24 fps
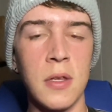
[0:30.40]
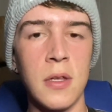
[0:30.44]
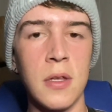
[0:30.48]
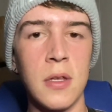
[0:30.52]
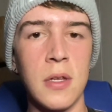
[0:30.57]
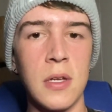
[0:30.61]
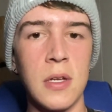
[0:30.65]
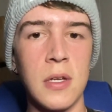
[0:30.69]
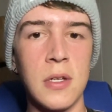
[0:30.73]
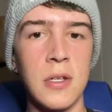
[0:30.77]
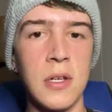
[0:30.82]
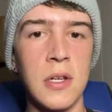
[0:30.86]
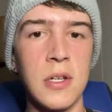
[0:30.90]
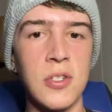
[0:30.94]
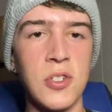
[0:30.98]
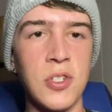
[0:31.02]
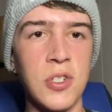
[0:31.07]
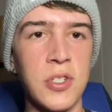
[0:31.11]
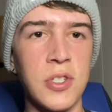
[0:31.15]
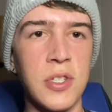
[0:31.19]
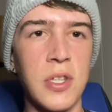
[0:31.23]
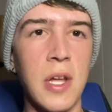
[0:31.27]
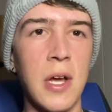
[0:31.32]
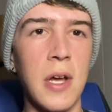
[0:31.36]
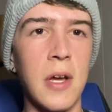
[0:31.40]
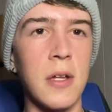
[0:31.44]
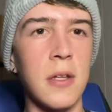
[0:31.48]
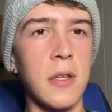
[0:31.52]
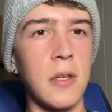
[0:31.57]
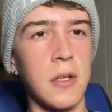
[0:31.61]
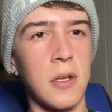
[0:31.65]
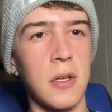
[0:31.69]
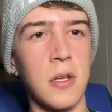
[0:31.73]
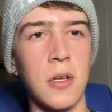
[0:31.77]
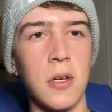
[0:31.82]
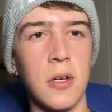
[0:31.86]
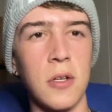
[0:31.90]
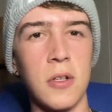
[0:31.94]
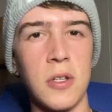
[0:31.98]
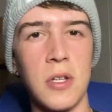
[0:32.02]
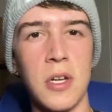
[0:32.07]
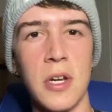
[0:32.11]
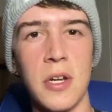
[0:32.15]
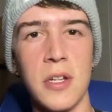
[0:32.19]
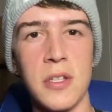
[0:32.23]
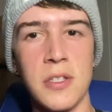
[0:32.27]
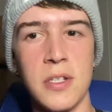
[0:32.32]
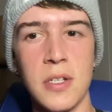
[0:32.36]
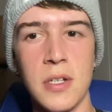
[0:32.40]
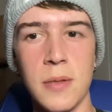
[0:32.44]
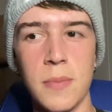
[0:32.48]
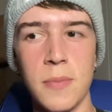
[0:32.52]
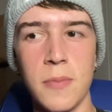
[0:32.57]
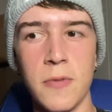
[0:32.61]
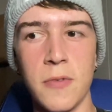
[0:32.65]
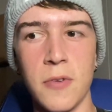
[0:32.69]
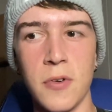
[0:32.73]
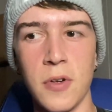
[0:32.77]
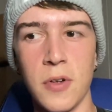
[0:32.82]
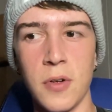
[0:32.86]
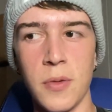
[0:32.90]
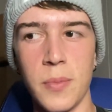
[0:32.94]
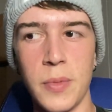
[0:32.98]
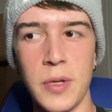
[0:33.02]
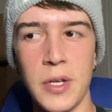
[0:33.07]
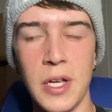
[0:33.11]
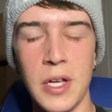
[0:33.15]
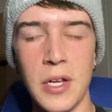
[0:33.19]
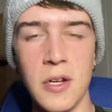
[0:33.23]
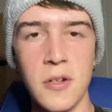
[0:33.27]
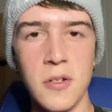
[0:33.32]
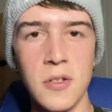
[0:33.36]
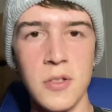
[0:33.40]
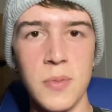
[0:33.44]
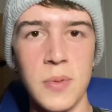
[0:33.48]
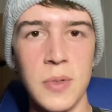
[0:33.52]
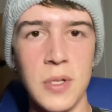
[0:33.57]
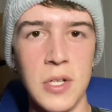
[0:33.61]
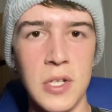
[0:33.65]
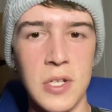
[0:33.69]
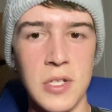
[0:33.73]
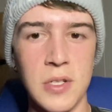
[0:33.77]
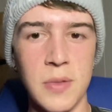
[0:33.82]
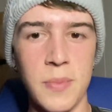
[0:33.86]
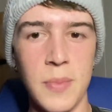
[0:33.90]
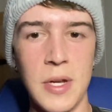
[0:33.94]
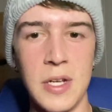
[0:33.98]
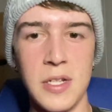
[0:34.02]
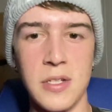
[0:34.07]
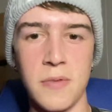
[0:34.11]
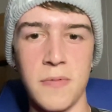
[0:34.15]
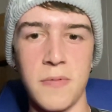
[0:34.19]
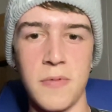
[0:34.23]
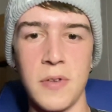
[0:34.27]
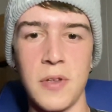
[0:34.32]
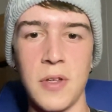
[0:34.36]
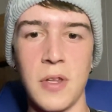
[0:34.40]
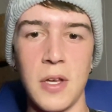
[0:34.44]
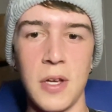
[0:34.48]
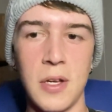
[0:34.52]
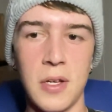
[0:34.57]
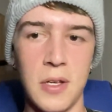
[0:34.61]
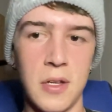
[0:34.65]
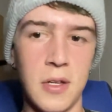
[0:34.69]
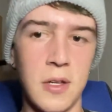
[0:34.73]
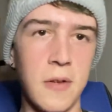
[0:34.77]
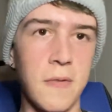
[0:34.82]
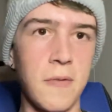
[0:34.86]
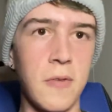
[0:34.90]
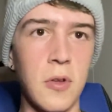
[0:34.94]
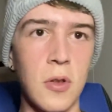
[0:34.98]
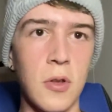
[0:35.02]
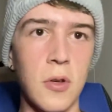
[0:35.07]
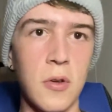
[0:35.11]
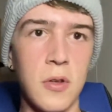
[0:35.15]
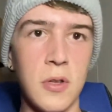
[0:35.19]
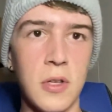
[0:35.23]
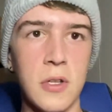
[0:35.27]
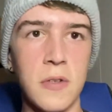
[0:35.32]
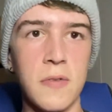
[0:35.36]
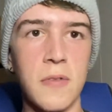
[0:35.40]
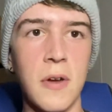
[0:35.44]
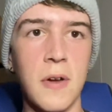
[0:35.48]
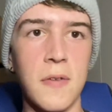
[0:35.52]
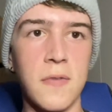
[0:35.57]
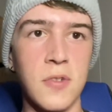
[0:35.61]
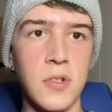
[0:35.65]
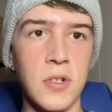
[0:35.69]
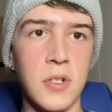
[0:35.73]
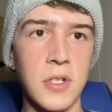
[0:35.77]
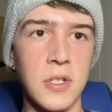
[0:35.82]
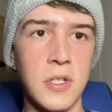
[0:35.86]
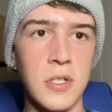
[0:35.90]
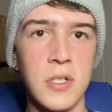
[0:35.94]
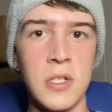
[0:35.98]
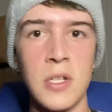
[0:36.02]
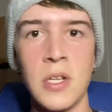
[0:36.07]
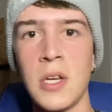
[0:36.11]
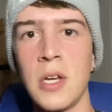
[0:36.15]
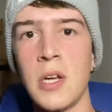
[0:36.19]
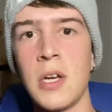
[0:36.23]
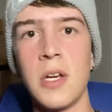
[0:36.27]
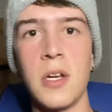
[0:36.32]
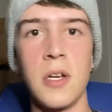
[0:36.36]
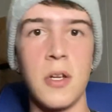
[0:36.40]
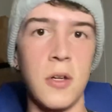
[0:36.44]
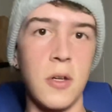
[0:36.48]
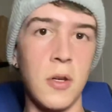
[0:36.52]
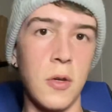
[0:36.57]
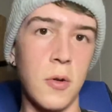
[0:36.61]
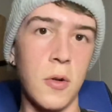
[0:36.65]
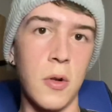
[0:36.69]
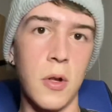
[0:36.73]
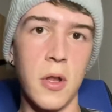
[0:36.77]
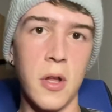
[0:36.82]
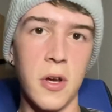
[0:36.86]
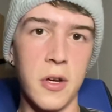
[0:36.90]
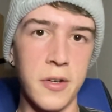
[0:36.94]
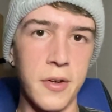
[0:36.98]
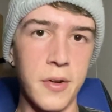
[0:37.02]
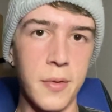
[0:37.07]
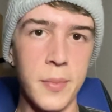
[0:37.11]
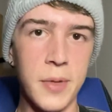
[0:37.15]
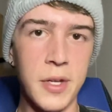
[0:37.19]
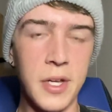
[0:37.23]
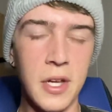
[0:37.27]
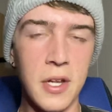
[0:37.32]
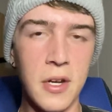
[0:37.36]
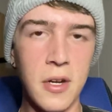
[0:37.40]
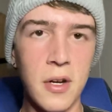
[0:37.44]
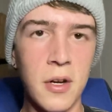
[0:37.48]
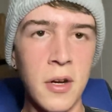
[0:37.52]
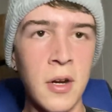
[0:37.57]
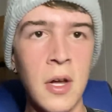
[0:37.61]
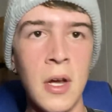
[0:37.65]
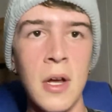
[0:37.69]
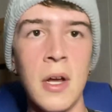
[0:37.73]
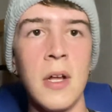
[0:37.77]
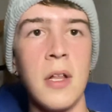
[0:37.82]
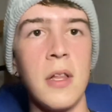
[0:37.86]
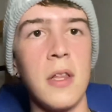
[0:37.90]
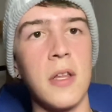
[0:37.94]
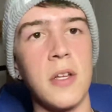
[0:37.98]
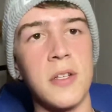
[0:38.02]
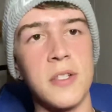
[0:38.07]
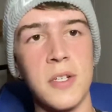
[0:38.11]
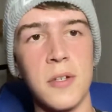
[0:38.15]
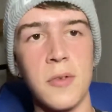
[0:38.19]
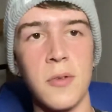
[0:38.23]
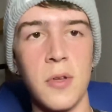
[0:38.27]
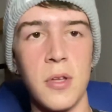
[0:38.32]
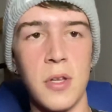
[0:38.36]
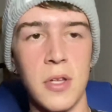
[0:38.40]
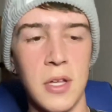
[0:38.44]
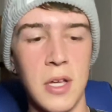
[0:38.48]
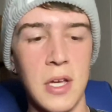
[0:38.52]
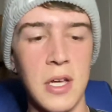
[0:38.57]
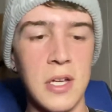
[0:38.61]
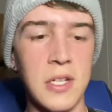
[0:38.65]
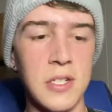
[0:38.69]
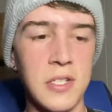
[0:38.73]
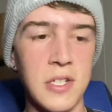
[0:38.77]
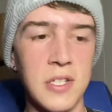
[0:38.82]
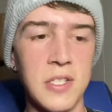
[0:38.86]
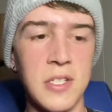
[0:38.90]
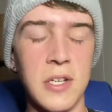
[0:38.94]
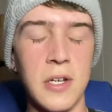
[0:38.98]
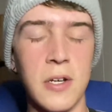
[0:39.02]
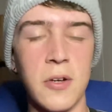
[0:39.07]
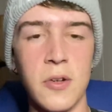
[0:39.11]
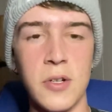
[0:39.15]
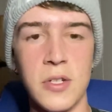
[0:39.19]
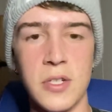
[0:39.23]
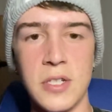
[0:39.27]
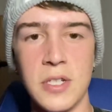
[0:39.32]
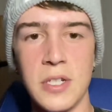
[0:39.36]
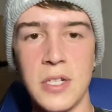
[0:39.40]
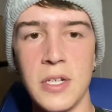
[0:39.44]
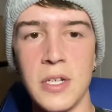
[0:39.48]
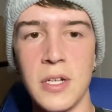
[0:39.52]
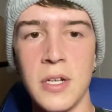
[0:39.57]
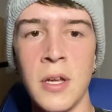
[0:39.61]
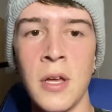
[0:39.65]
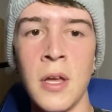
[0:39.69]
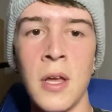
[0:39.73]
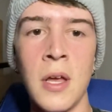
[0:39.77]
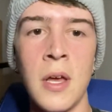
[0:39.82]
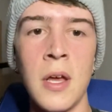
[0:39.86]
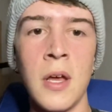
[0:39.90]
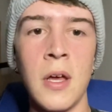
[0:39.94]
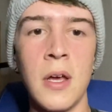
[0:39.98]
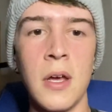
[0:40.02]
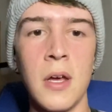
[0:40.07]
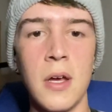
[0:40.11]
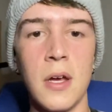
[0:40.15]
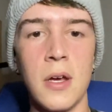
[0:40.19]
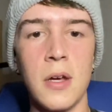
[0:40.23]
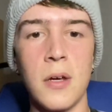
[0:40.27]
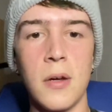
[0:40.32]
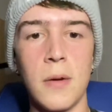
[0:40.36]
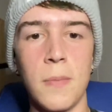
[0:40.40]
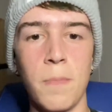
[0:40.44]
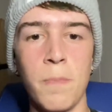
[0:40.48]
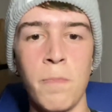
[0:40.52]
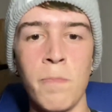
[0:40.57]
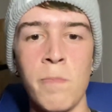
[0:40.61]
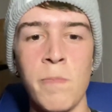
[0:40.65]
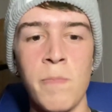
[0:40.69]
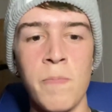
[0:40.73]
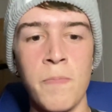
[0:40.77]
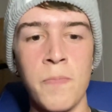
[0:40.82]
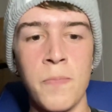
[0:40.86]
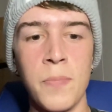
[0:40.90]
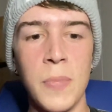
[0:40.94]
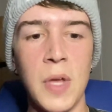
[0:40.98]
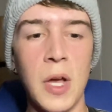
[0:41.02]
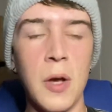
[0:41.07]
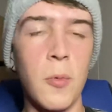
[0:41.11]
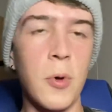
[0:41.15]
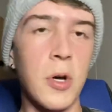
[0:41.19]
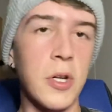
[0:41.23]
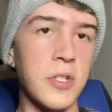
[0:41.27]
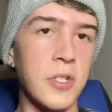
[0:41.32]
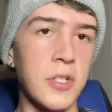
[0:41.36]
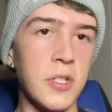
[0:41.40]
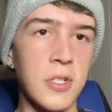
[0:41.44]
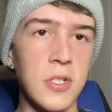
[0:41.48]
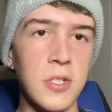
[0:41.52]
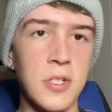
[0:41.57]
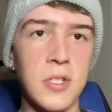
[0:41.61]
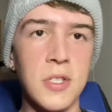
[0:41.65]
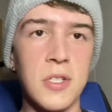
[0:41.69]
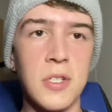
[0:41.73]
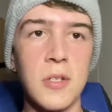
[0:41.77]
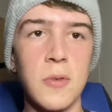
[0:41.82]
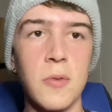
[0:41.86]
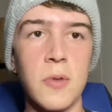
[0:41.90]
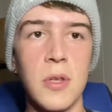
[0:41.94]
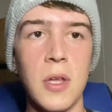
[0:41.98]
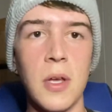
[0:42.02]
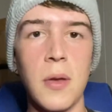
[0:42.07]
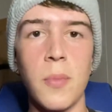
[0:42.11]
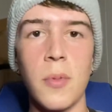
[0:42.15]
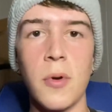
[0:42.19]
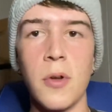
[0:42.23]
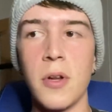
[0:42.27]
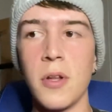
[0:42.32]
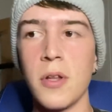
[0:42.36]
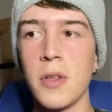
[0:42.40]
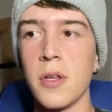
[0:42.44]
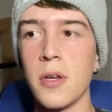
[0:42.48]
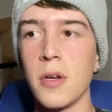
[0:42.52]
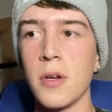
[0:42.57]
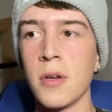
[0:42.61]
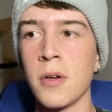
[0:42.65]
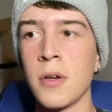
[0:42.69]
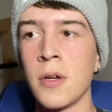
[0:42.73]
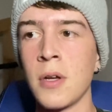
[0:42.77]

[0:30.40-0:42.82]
it's just not like a good concept for beginners, because it makes them feel like if you learn these 5 tricks, you're no longer a beginner. That's not really the case. That's not how I see it. I watched it just to see what they put in there.